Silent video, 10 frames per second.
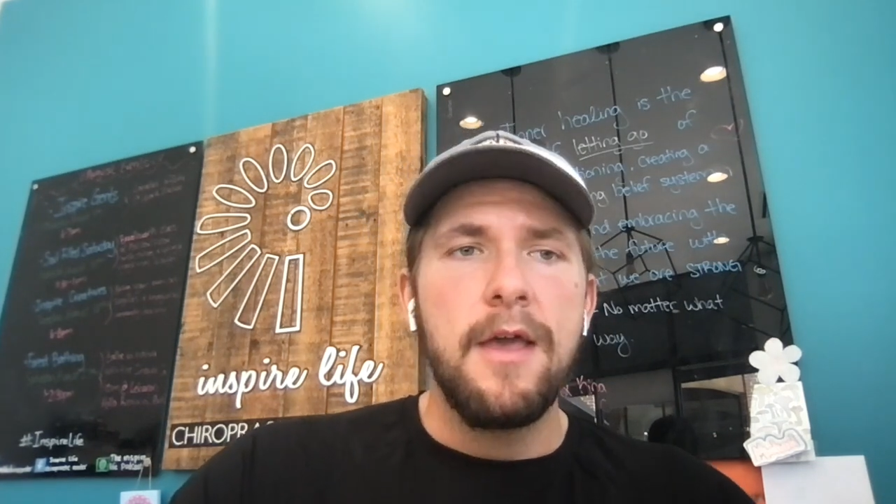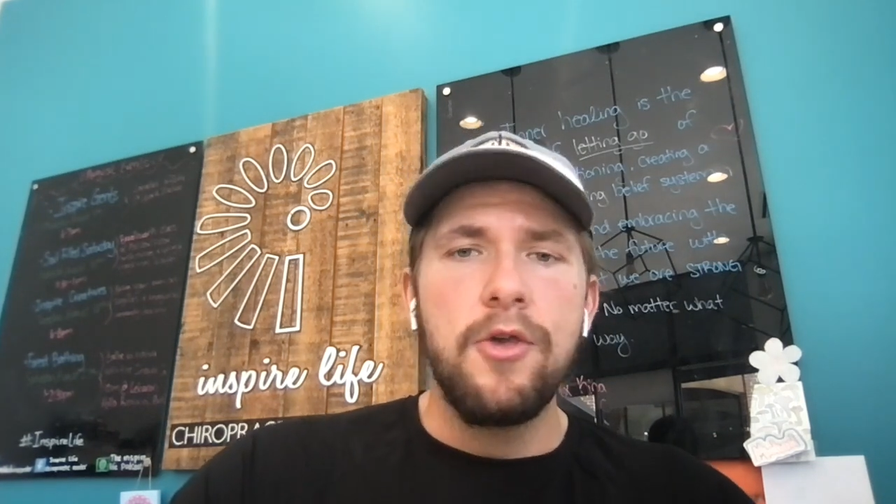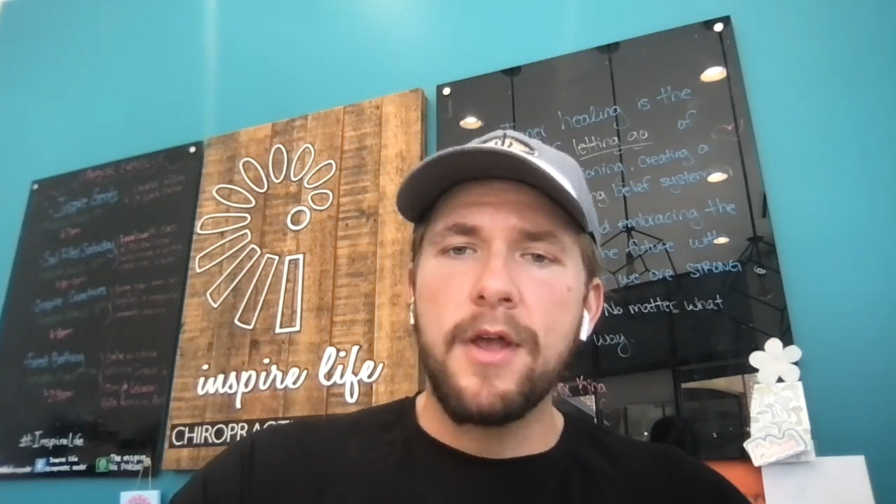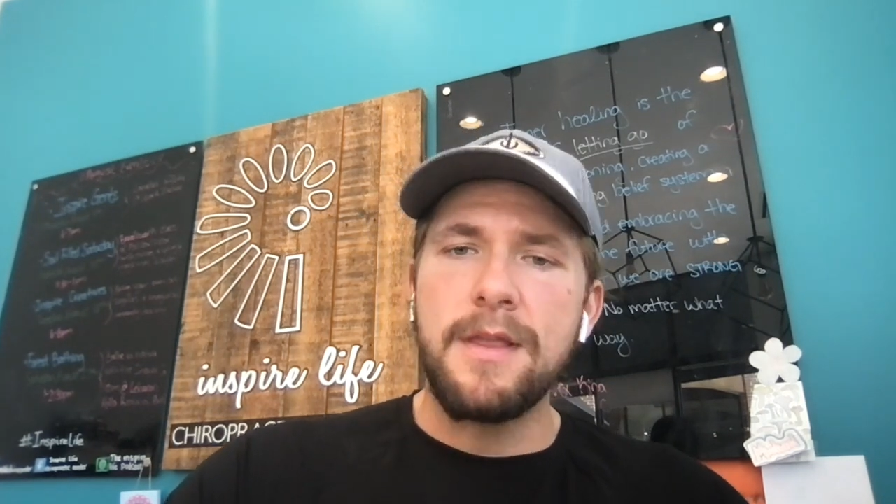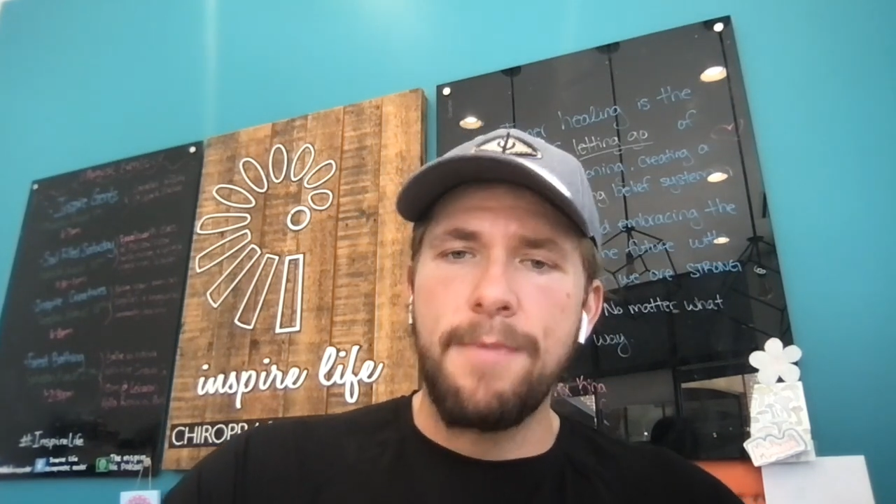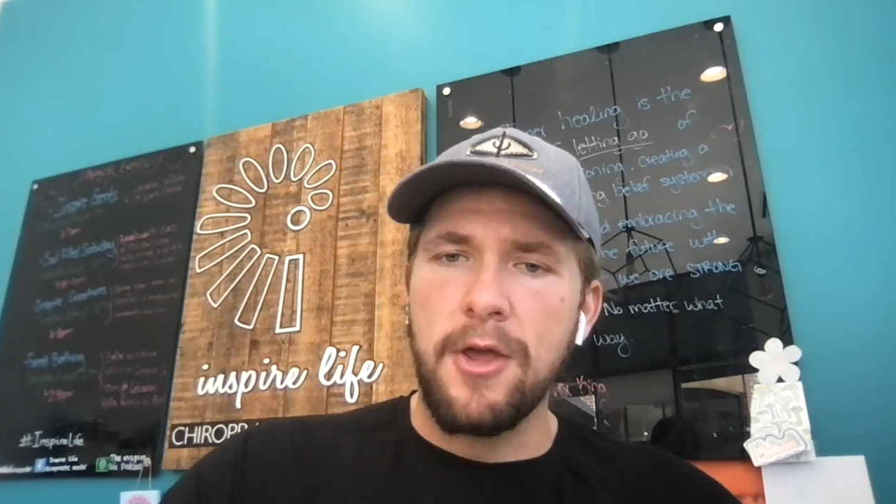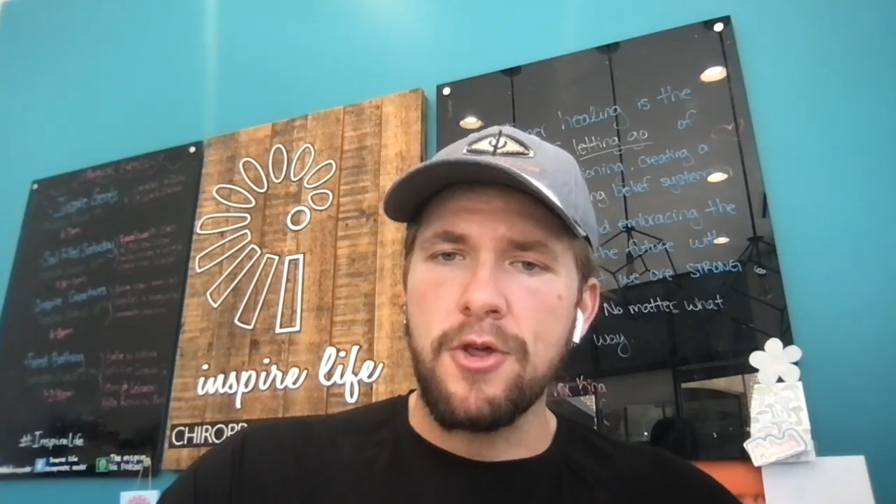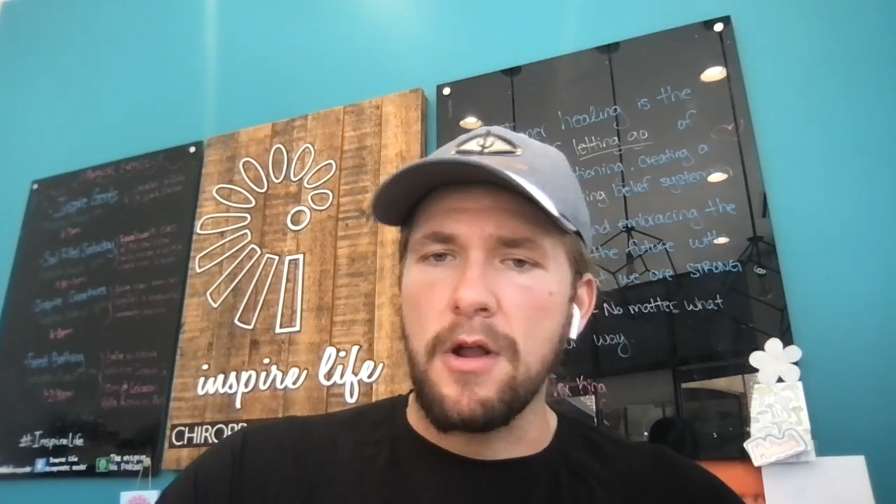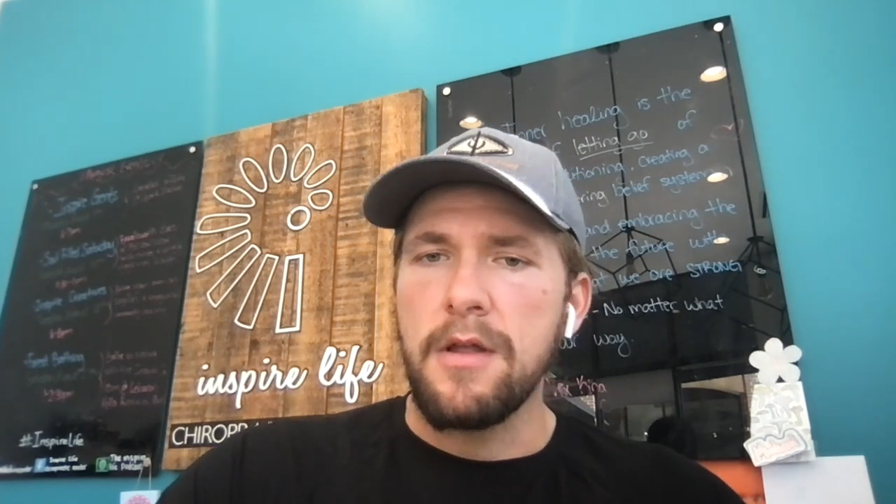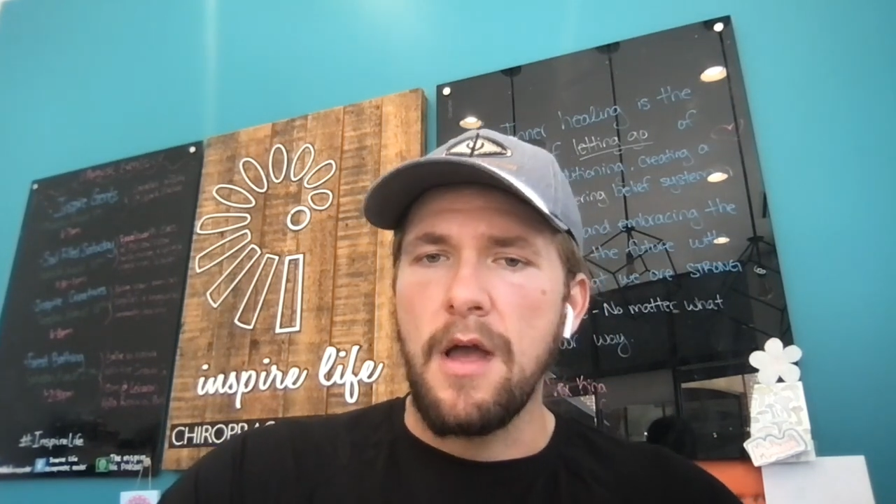You get the
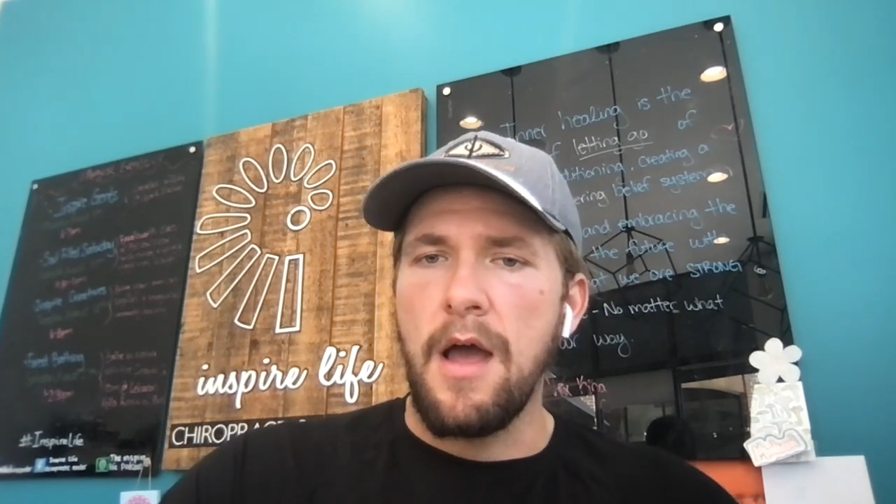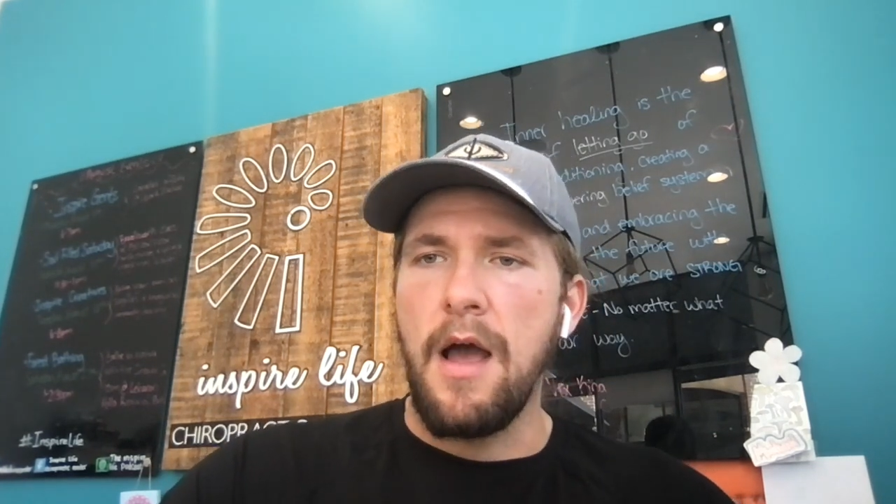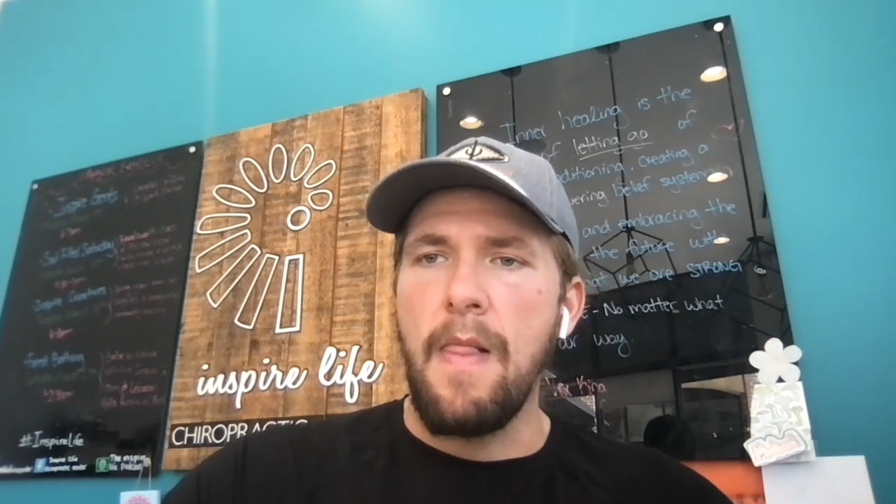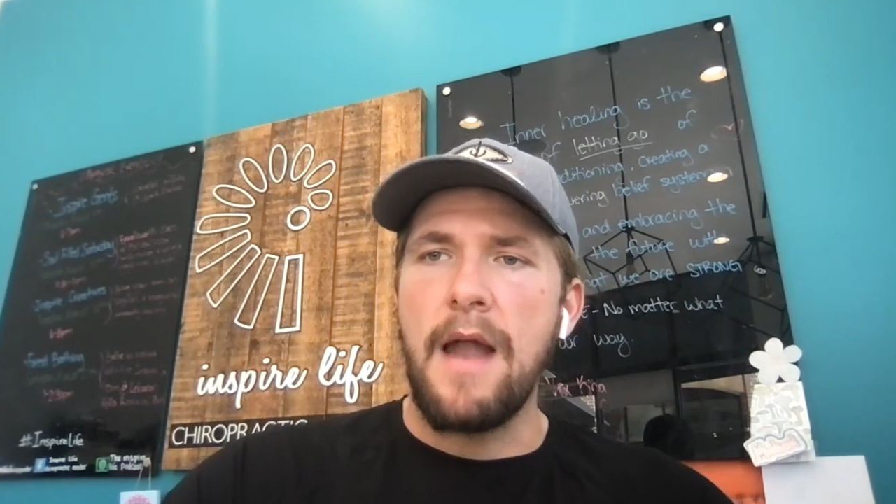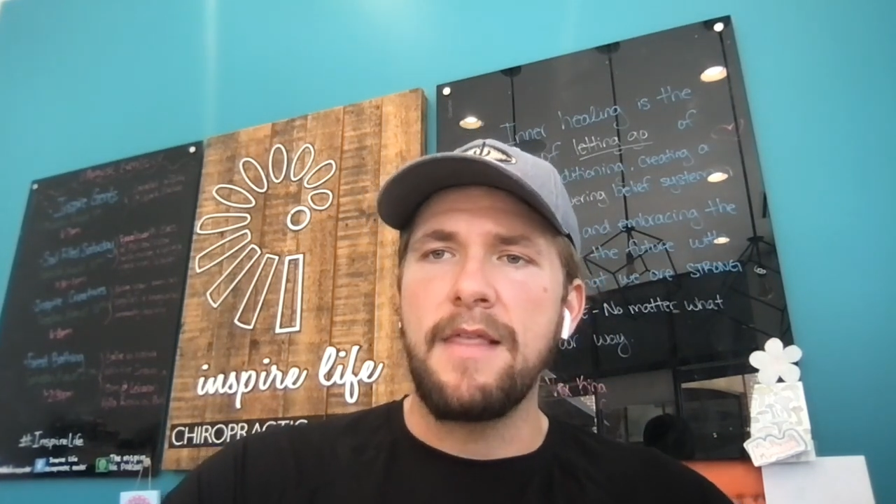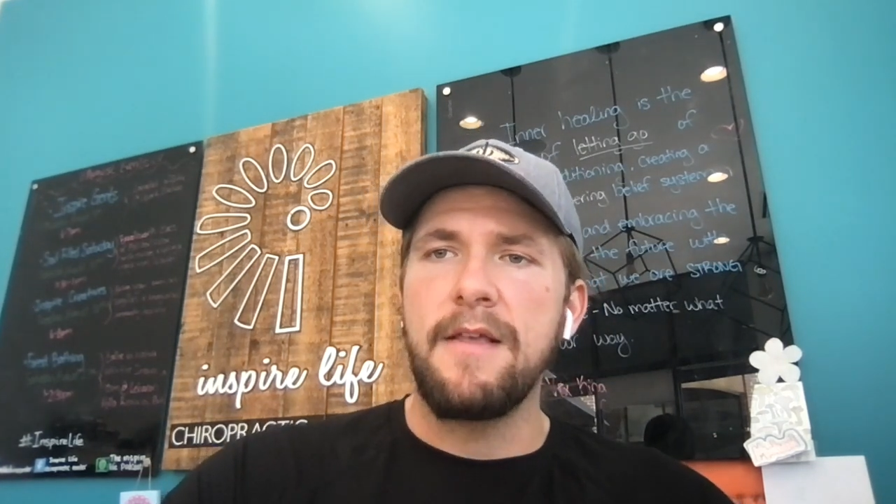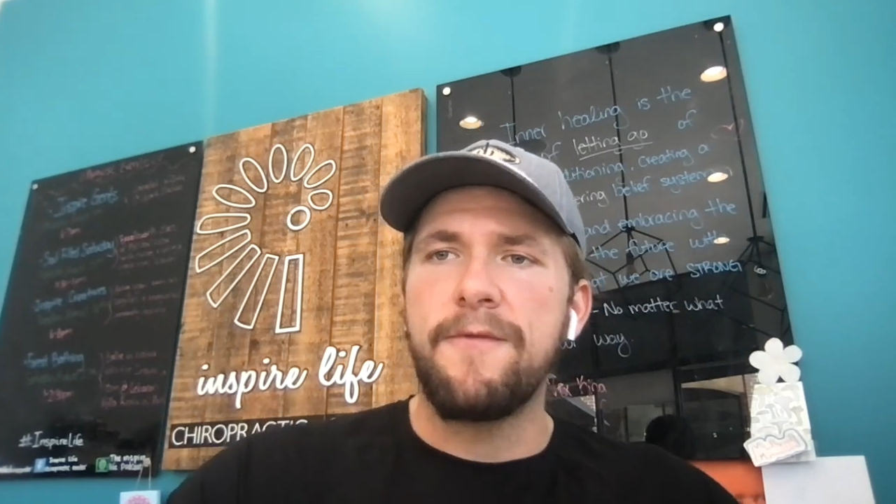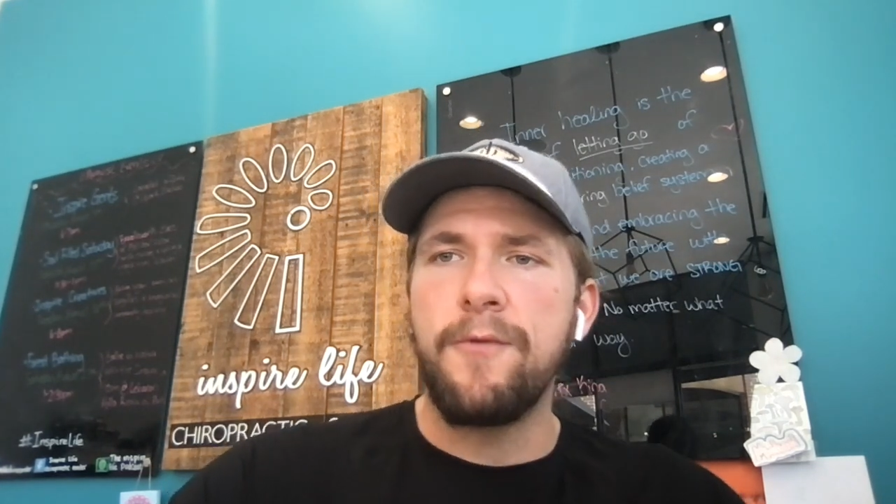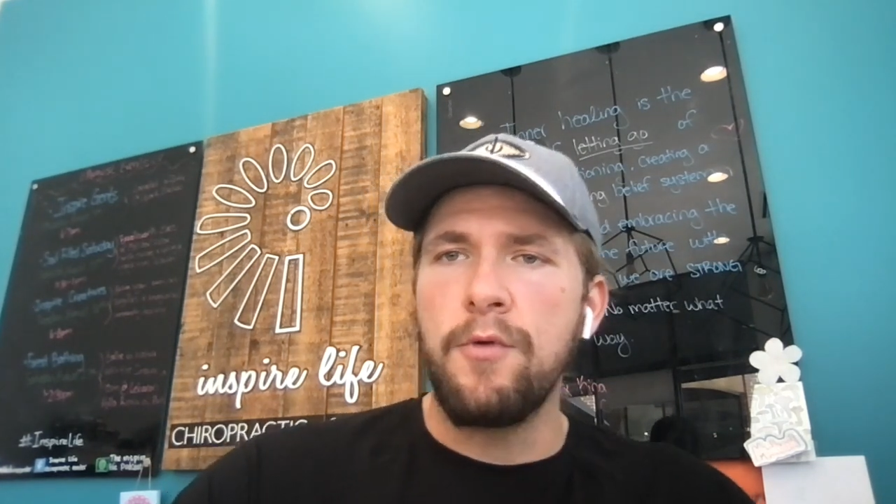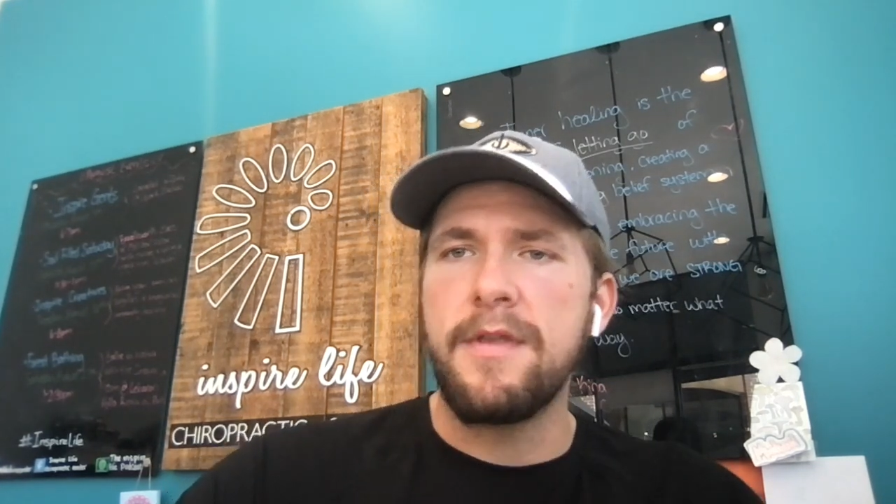picture. A lot of these
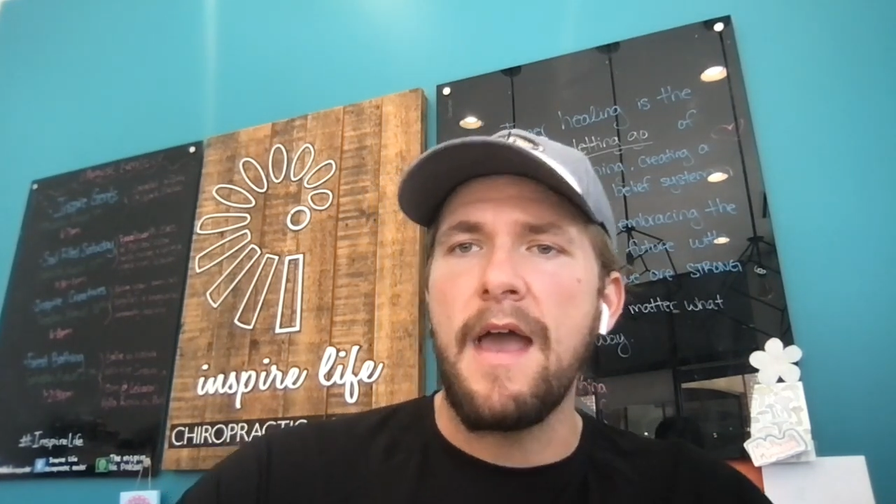foods